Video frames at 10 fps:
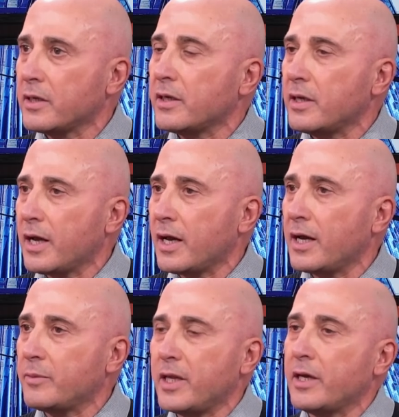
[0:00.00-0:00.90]

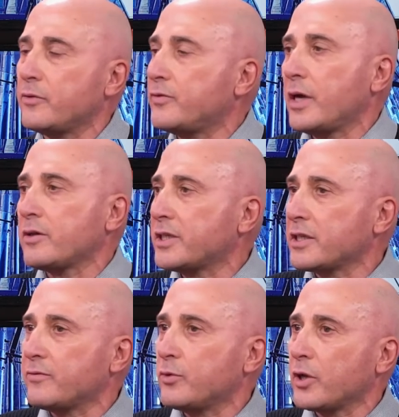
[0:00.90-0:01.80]
Now if you're only selling a
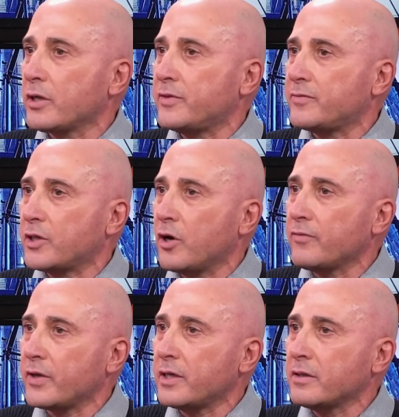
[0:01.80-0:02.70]
$4.50
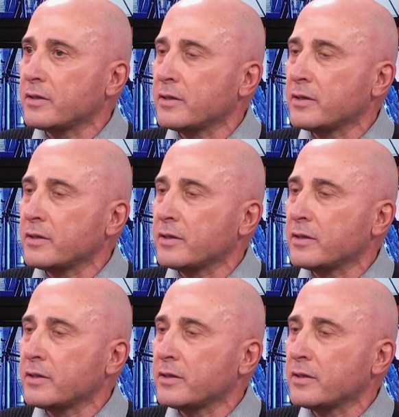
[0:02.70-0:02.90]
coffee,